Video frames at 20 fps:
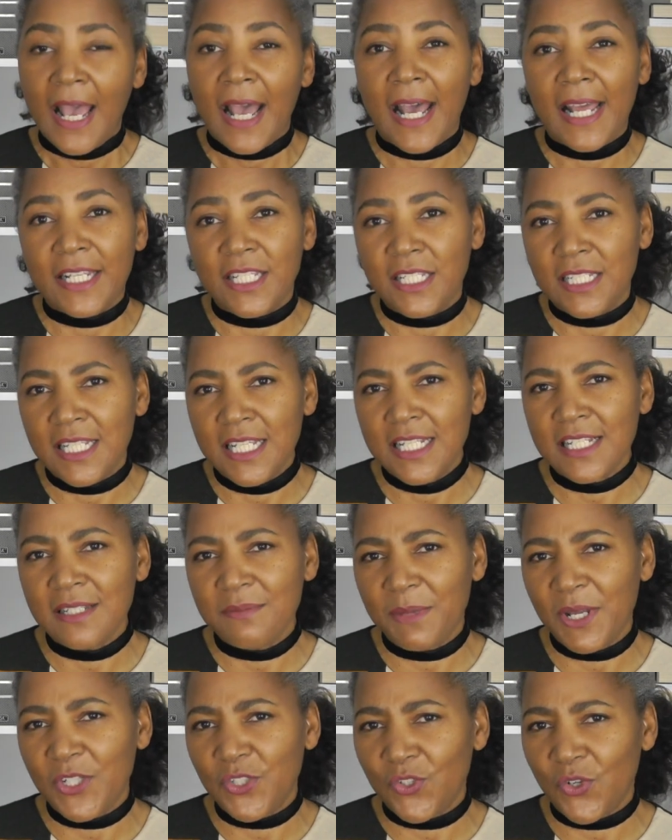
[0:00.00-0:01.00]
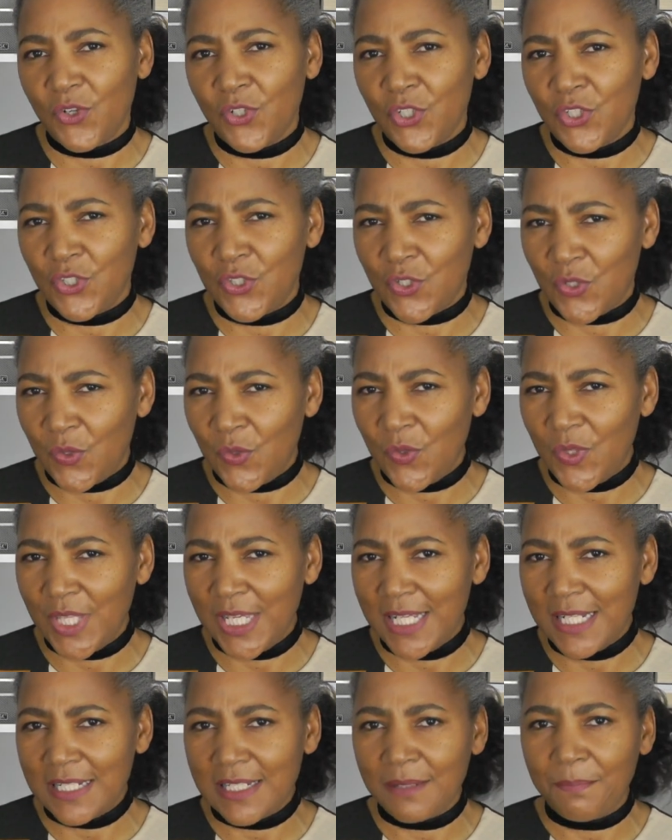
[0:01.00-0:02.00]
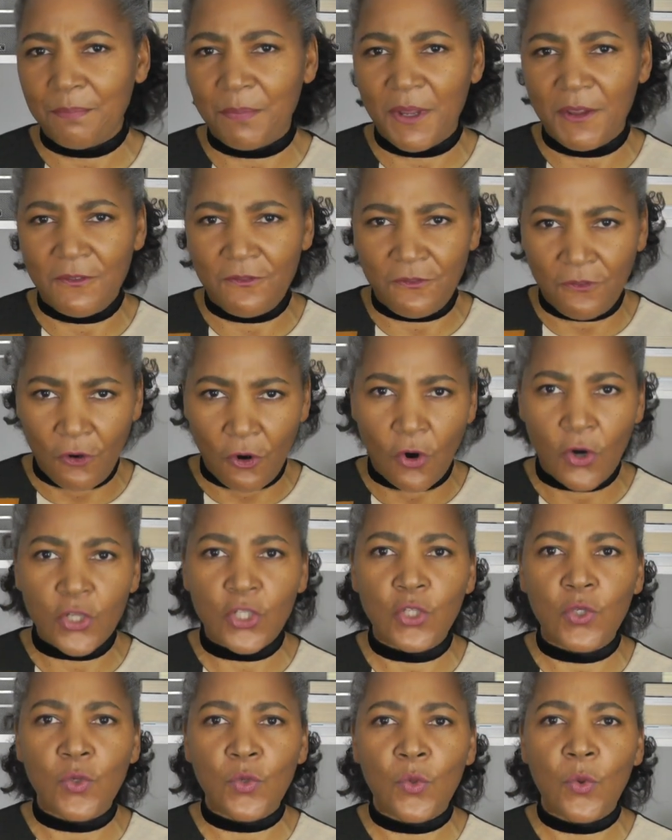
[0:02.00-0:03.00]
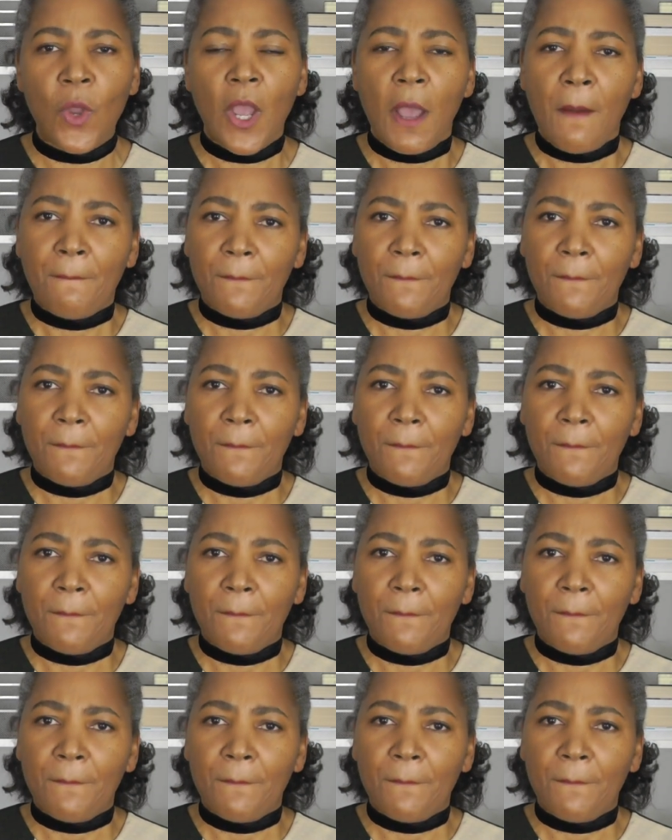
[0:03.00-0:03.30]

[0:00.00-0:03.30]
and you need to make sure you do this before you